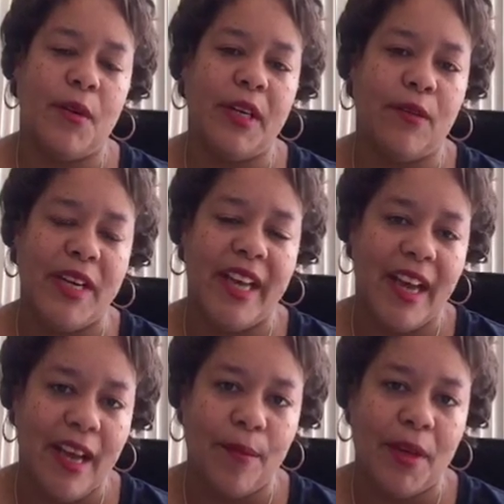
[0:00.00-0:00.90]
quick
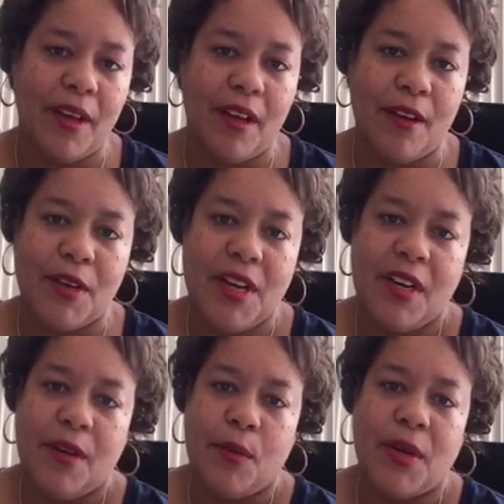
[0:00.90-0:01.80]
recap of
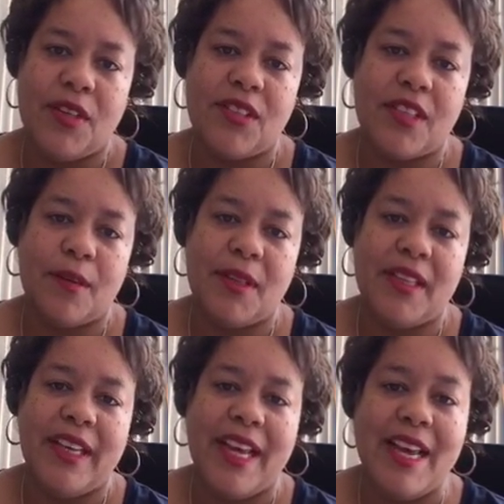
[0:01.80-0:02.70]
what some of
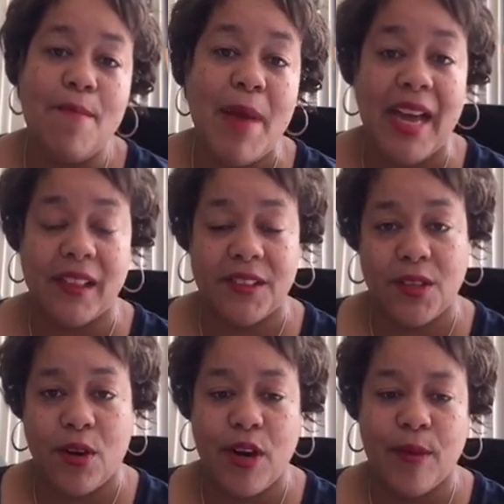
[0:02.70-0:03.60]
the impacts
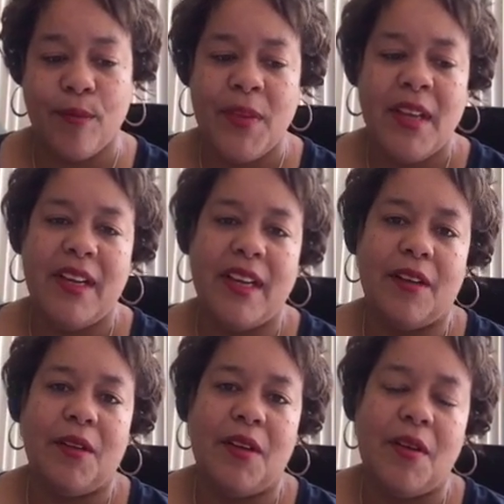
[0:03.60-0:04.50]
are.
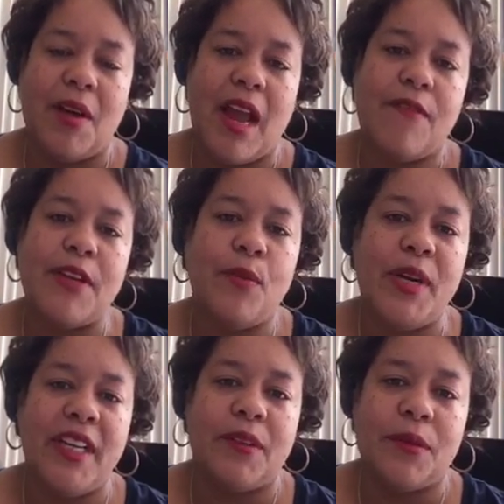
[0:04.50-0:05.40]
Now, every
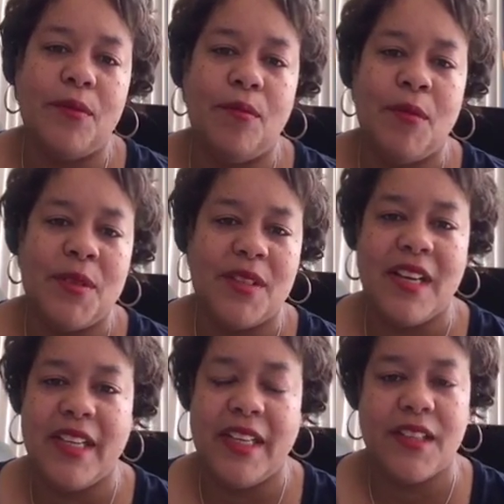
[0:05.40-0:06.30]
week on
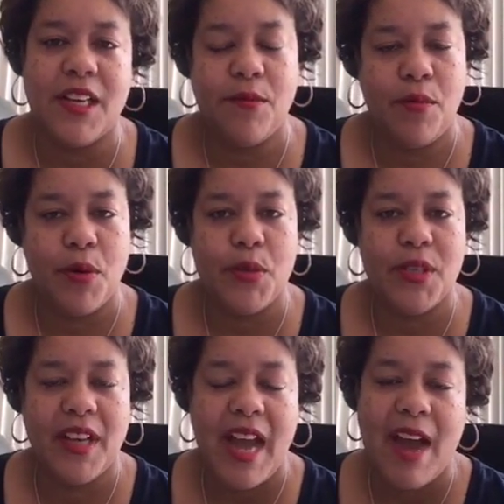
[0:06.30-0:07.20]
Sundays, I post
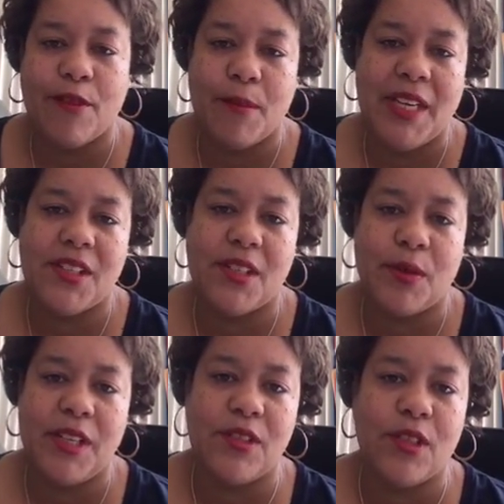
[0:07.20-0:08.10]
an affirmation
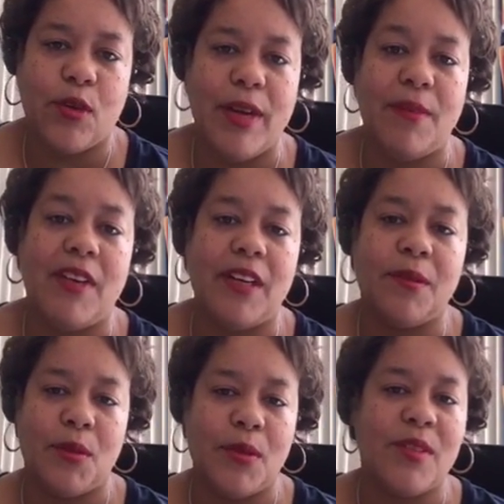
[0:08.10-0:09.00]
on Instagram. If I
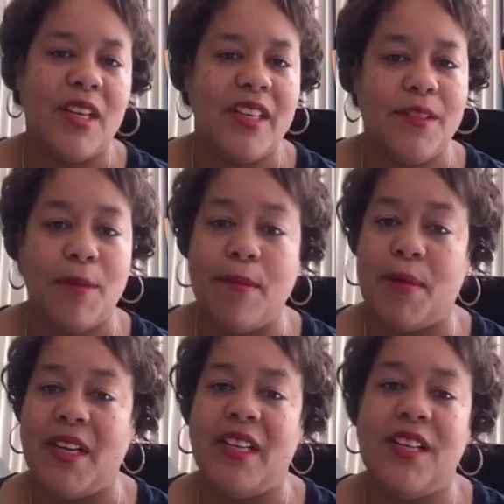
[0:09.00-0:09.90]
don't do it on Sundays, by
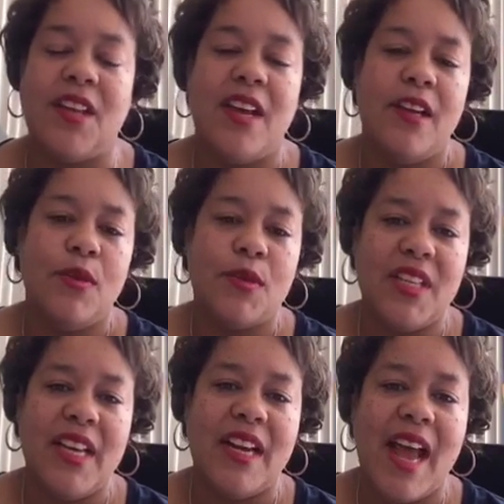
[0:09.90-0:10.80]
Mondays, you
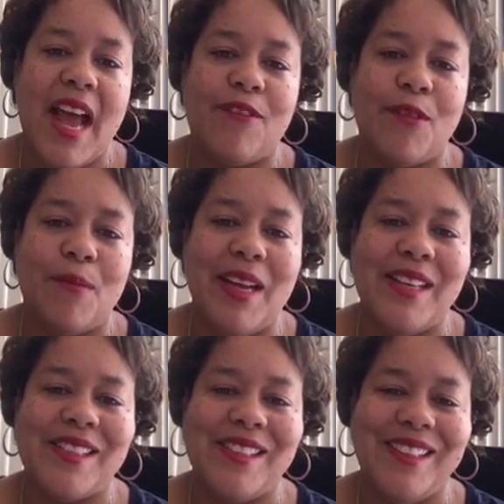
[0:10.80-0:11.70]
see an
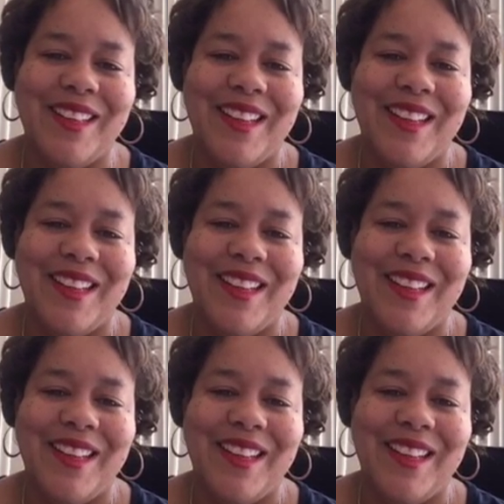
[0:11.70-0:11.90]
affirmation.